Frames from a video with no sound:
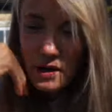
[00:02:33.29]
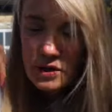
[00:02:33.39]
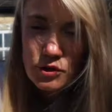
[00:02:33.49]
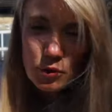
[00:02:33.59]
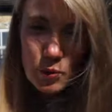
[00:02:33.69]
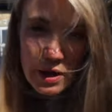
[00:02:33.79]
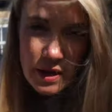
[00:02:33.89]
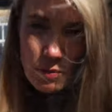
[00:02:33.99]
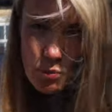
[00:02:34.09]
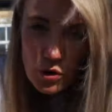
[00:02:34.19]

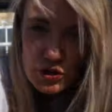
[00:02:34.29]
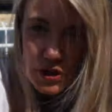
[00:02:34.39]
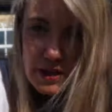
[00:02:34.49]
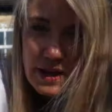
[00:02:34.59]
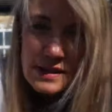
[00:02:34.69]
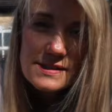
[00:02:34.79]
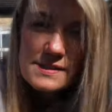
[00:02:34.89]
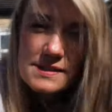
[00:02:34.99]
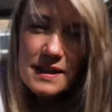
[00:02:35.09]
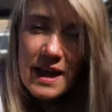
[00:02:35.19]
Enjoy watching
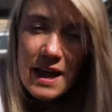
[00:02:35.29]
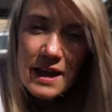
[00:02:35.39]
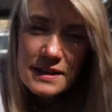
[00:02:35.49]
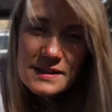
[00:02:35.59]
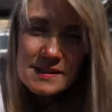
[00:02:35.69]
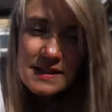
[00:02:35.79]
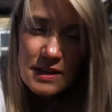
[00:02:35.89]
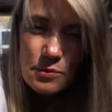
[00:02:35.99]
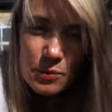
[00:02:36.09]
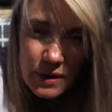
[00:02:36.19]
this and see
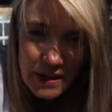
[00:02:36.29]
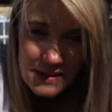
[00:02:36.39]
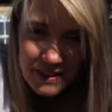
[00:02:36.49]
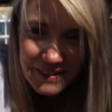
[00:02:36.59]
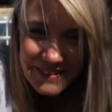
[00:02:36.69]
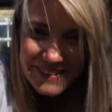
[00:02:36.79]
you all later.